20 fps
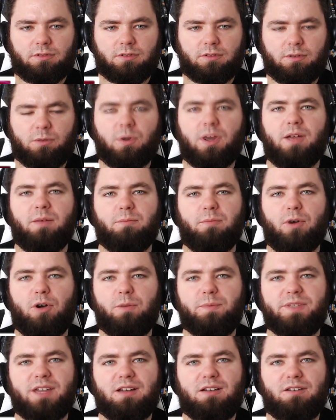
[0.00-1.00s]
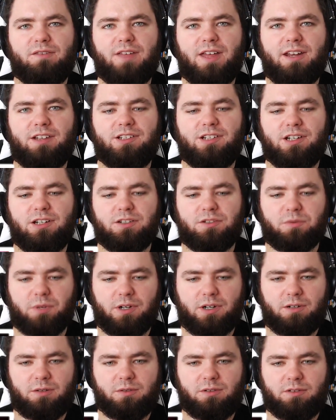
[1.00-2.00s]
Wait, Mob's out of energy as
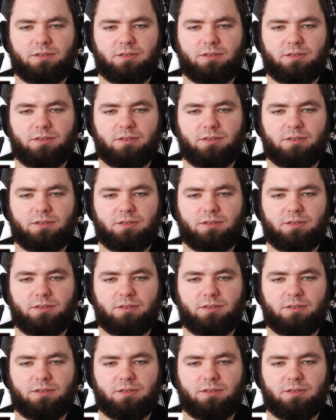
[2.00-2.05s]
well?